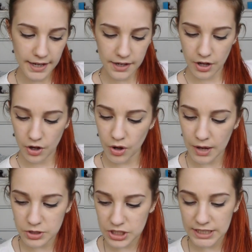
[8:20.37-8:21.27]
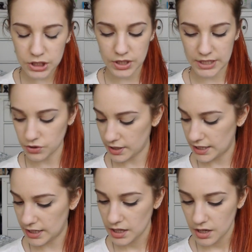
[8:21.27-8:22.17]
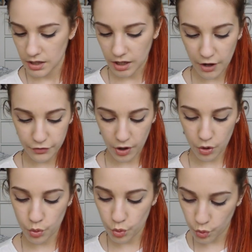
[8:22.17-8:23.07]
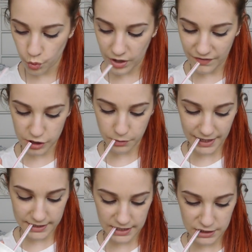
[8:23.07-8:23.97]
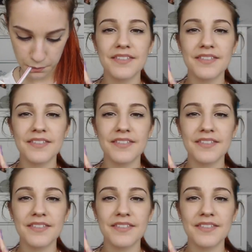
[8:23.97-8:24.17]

I don't know, I'm just literally trying to cover all eventualities.